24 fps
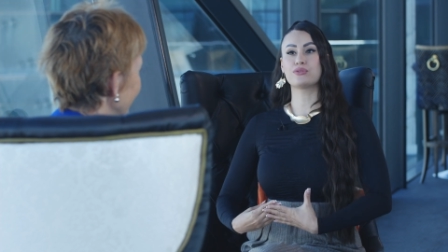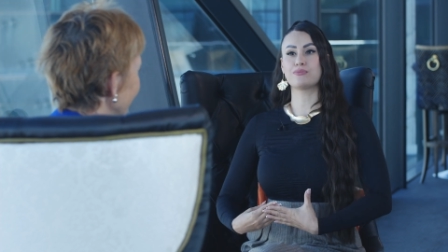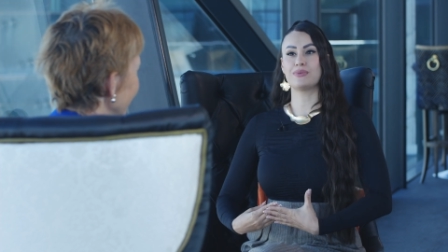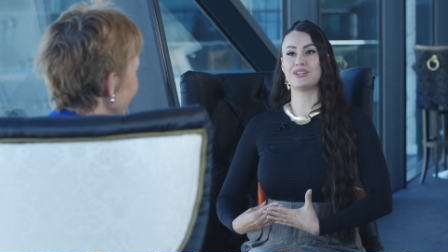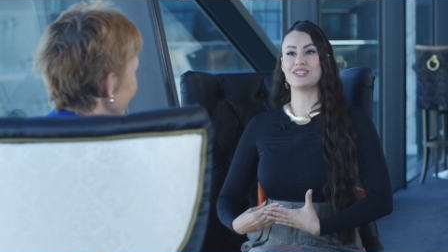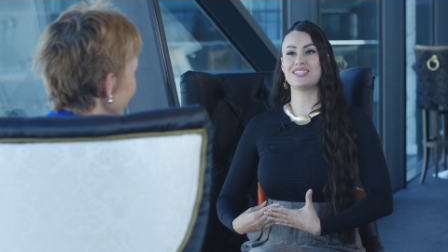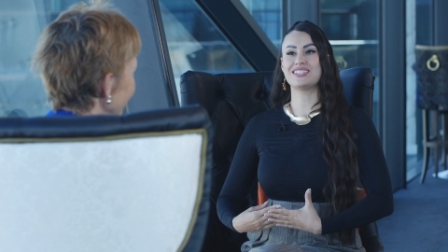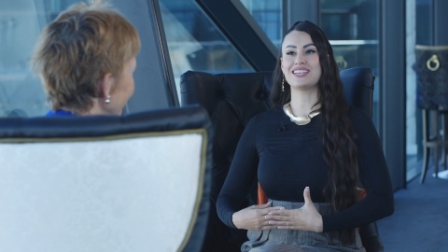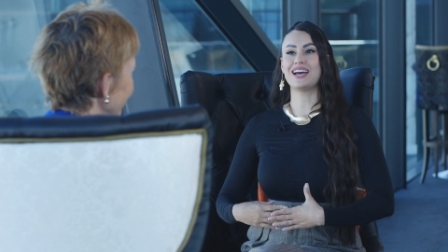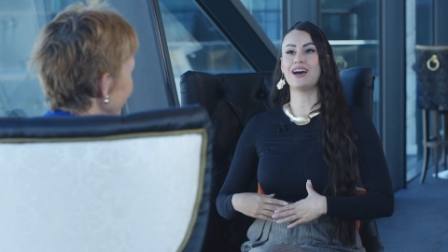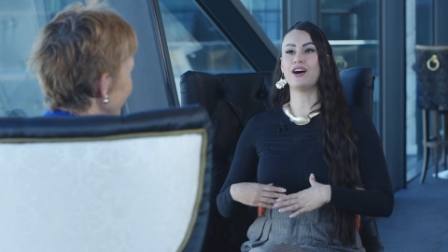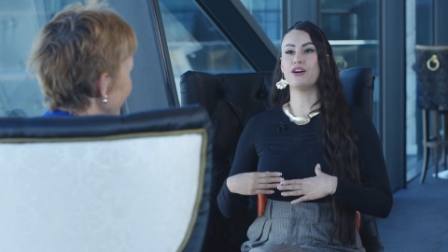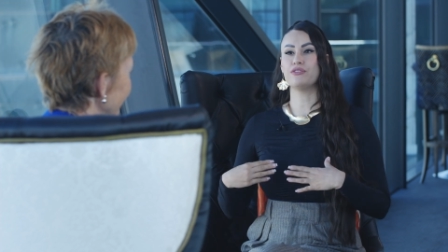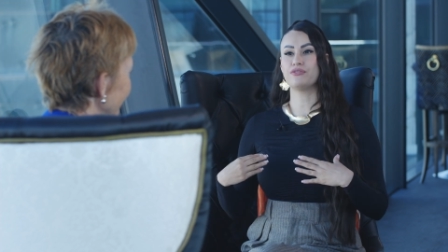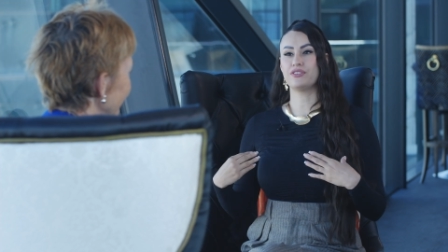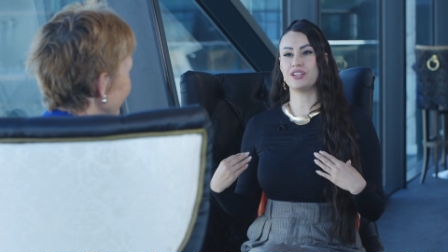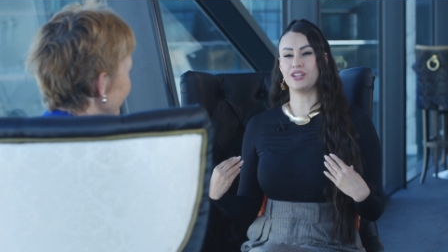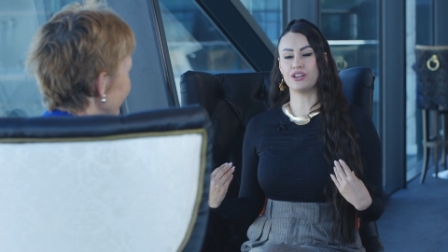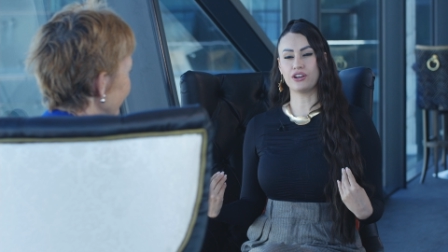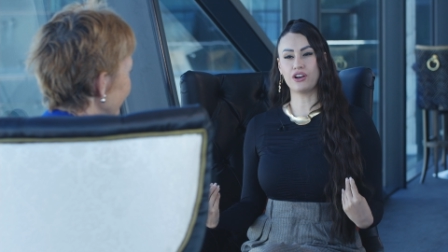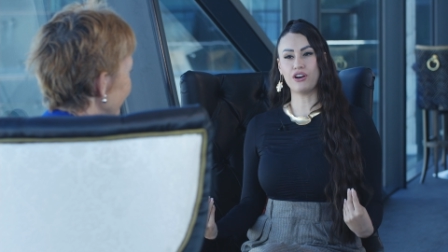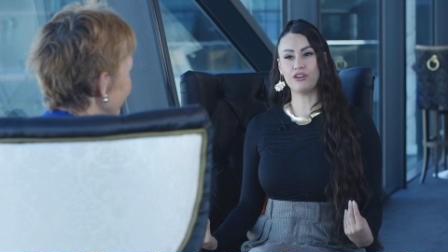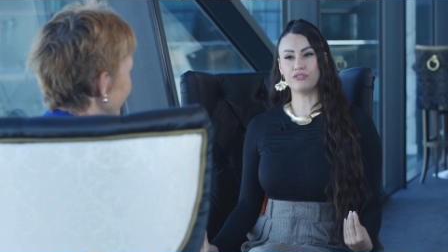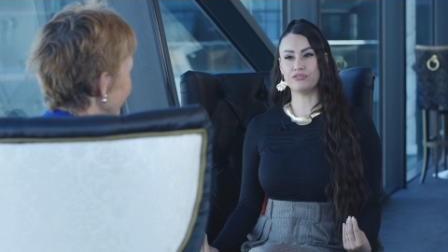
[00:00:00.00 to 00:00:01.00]
myself
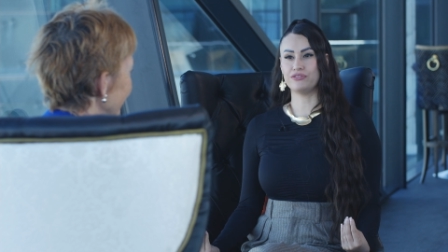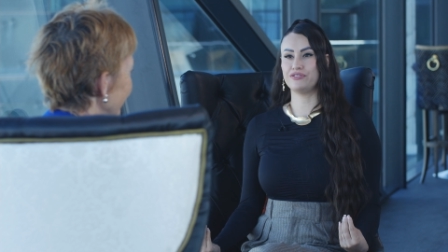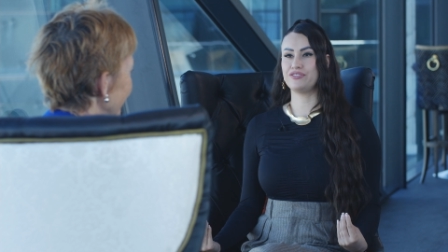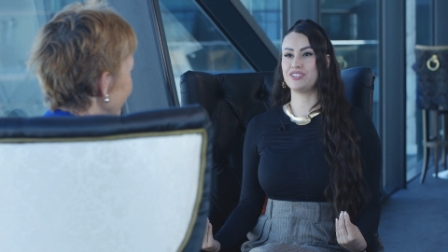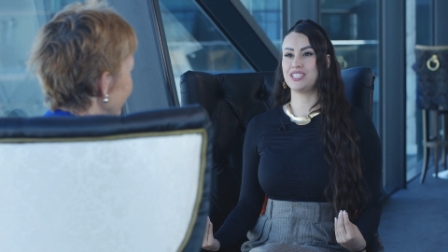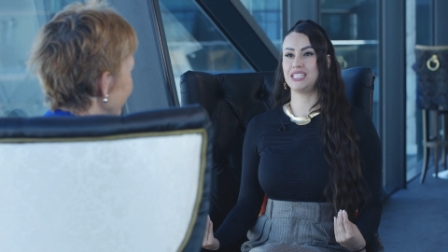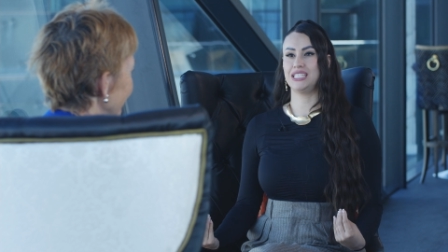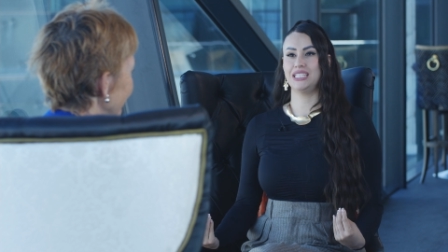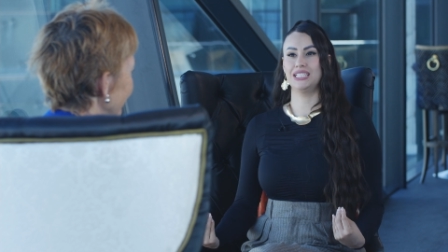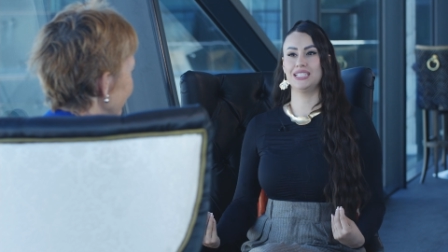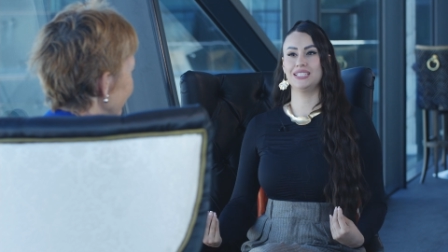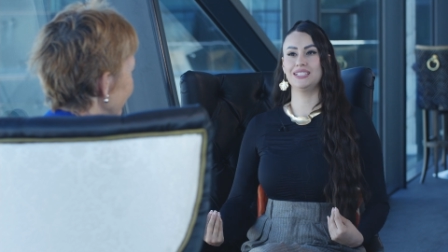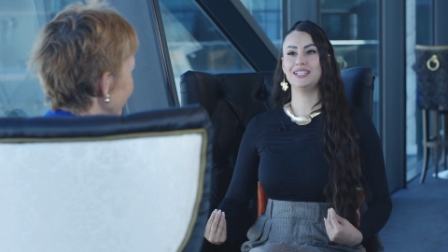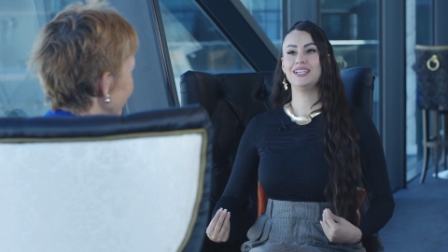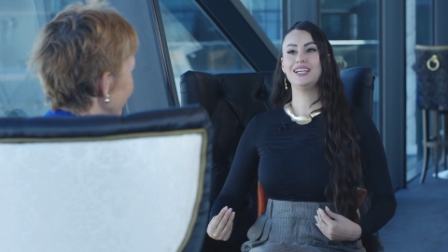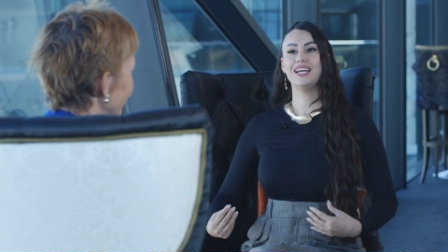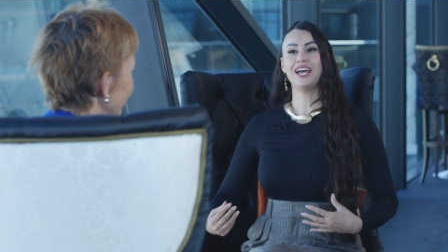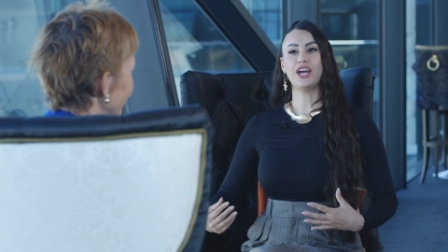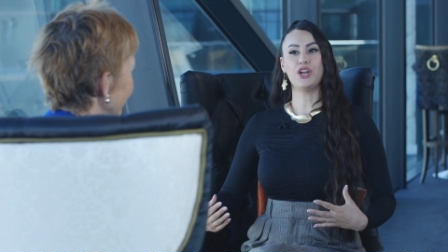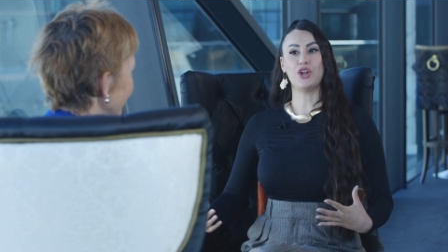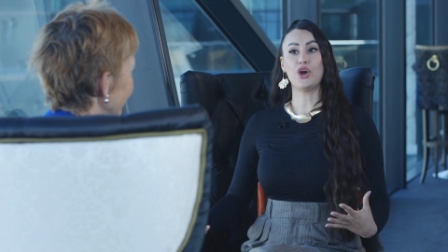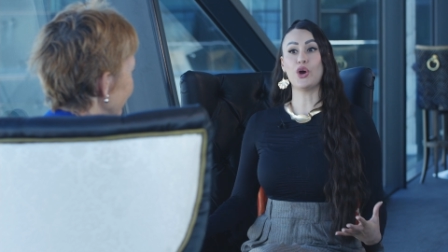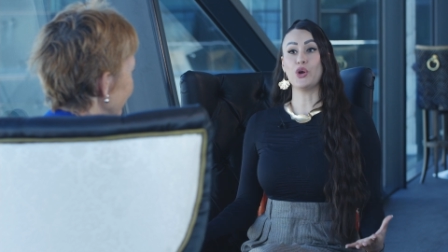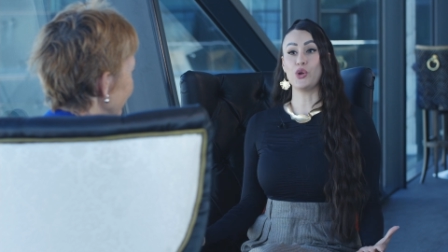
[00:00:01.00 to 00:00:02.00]
in a confident
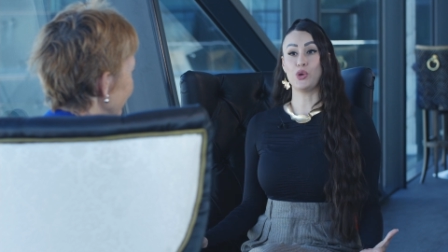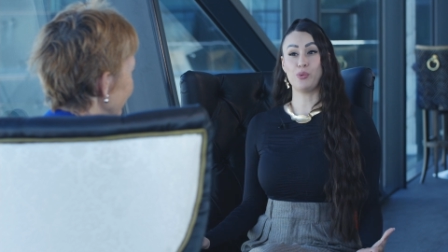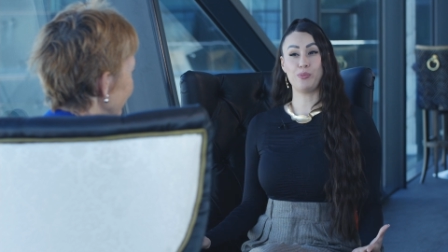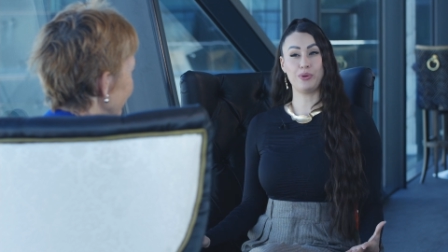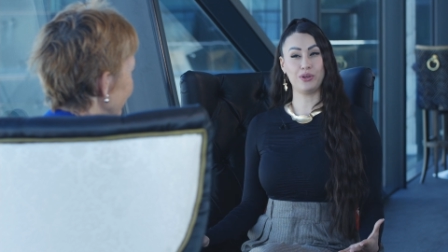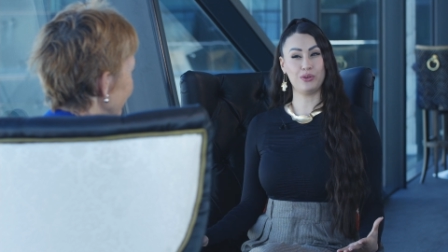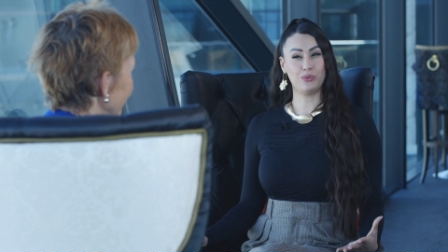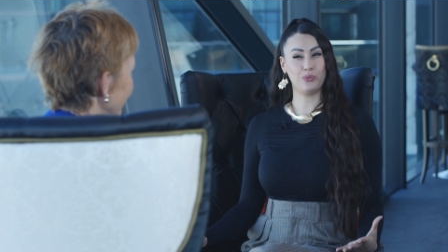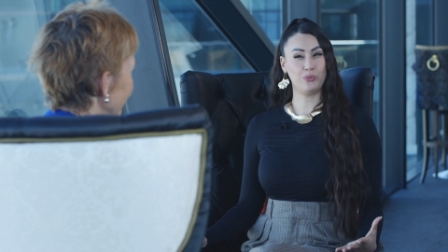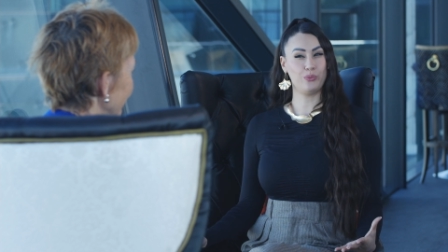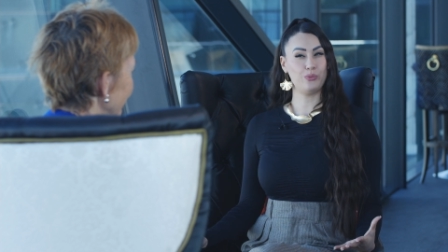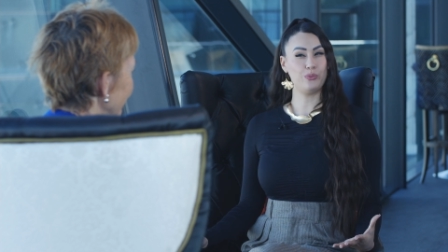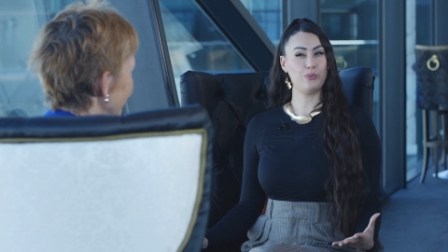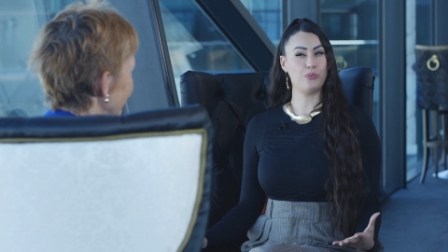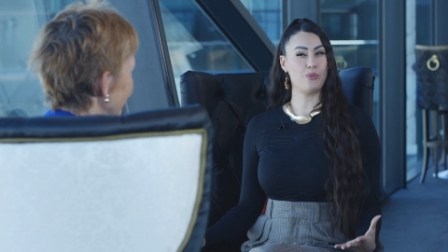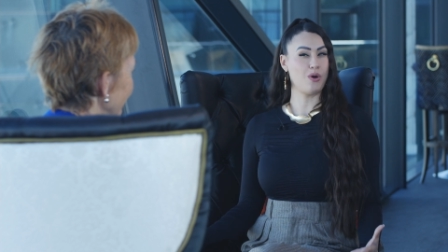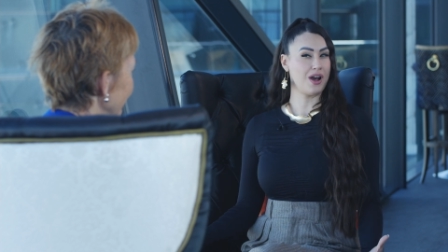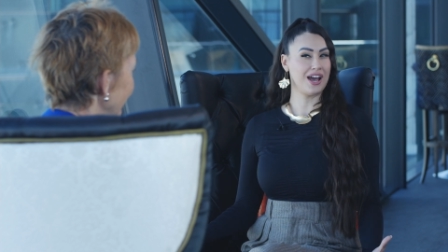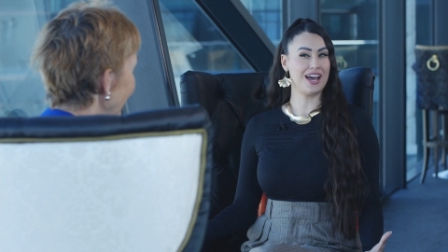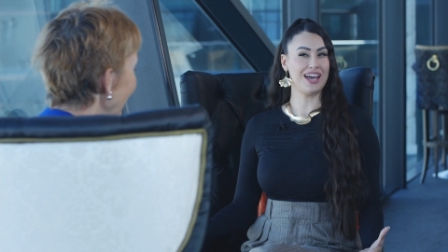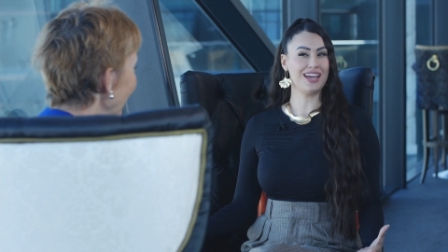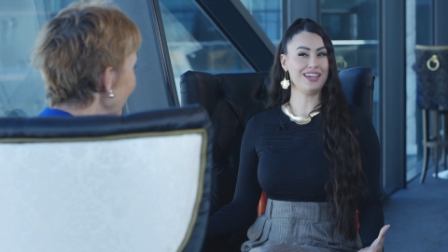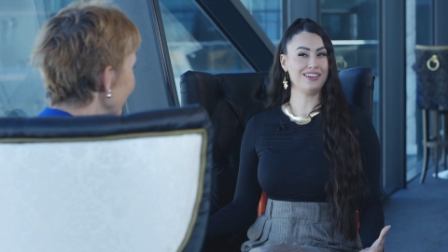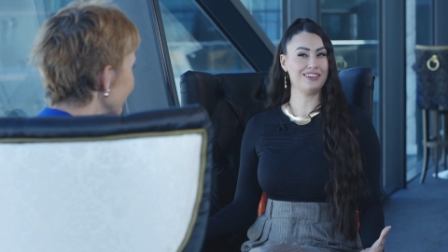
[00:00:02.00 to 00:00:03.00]
and open
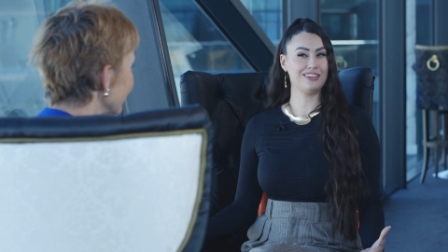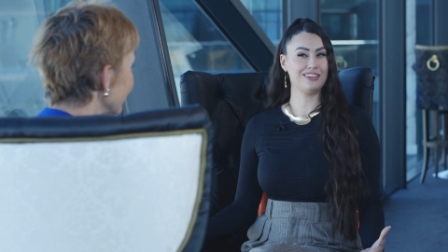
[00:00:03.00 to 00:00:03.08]
way. Yeah,